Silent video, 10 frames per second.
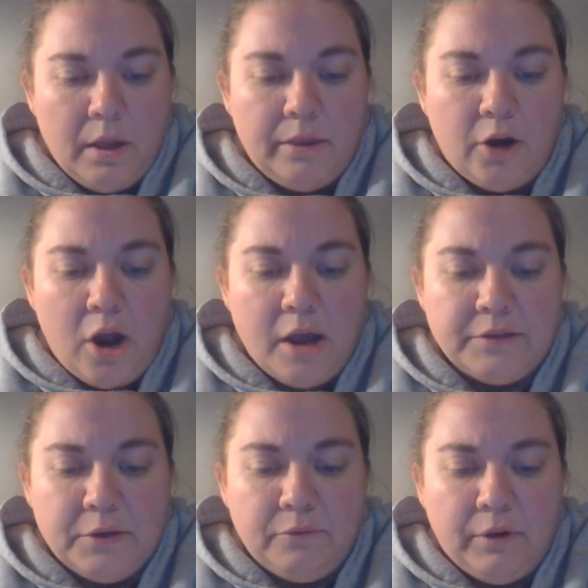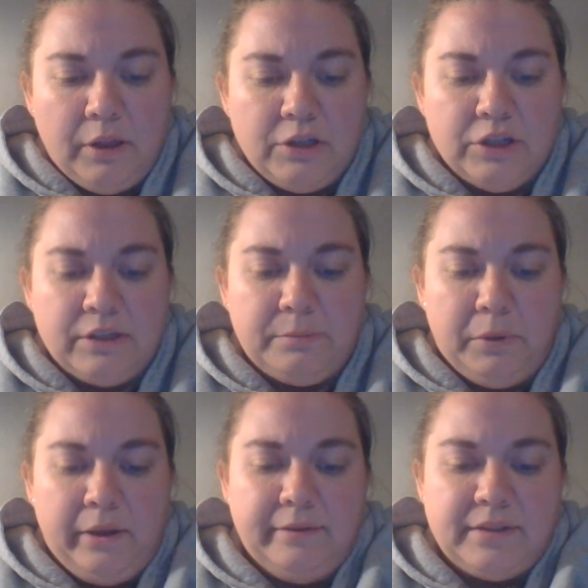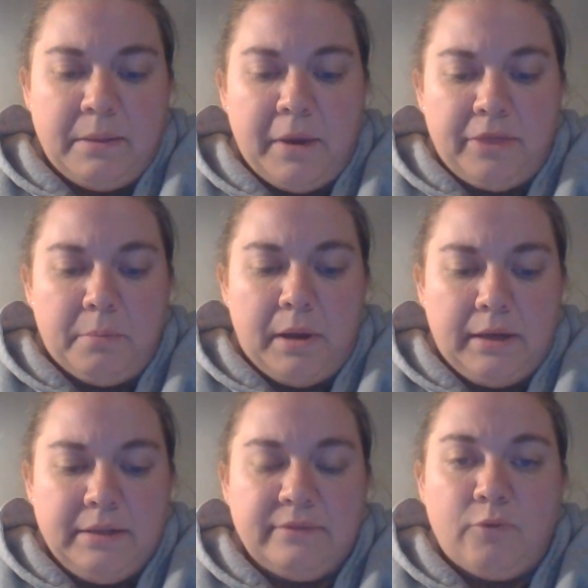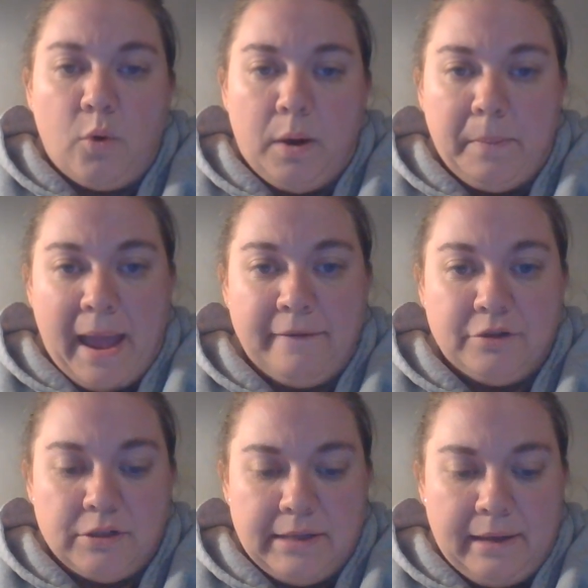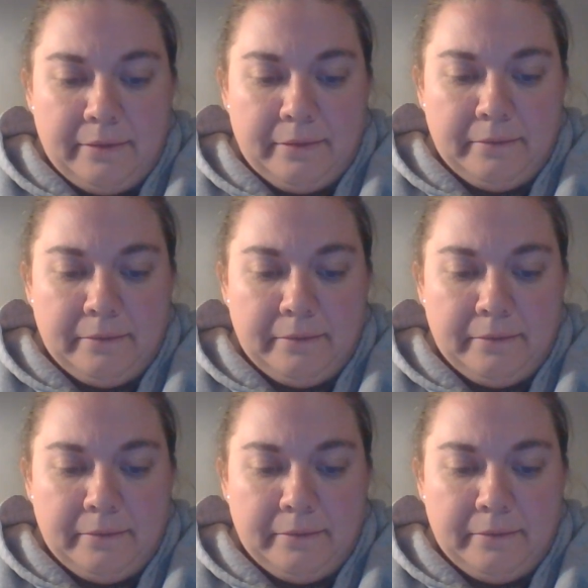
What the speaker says: There are also religious beliefs about the body's form after death.